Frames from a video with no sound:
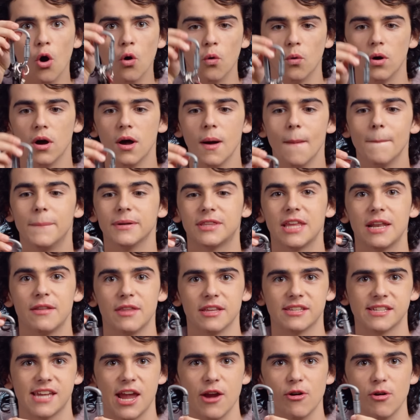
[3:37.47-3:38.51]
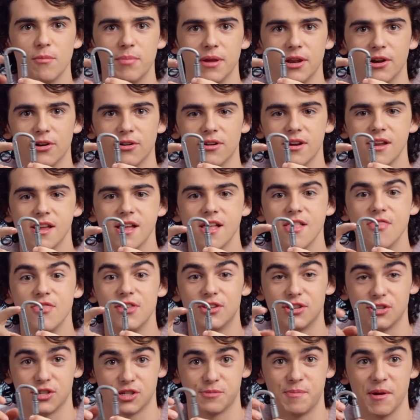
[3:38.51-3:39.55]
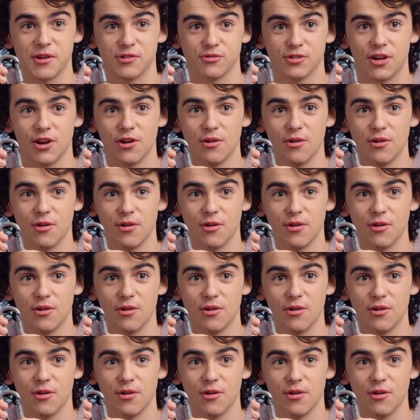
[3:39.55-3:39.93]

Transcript: Oh, but then this carabiner, this is a special